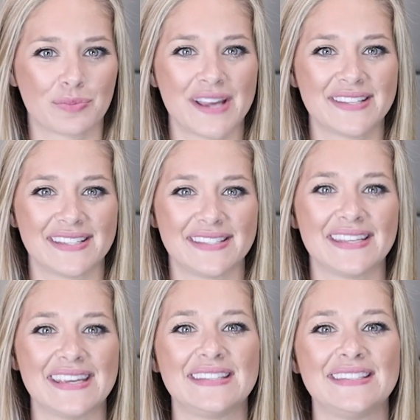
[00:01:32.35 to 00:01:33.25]
presence
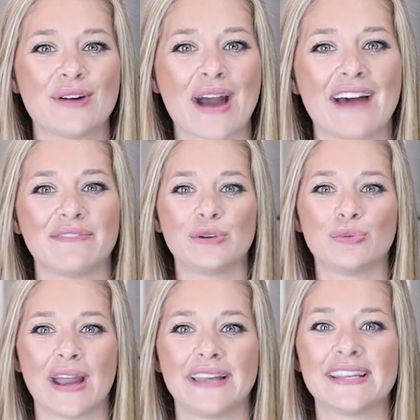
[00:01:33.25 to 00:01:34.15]
is to have the
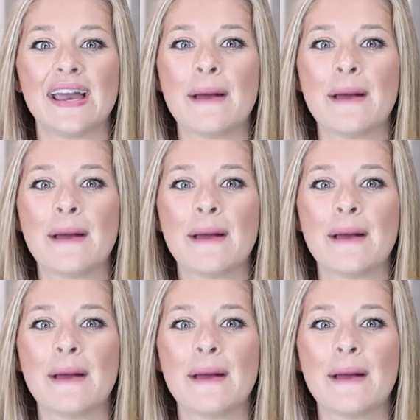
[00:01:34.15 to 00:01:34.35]
right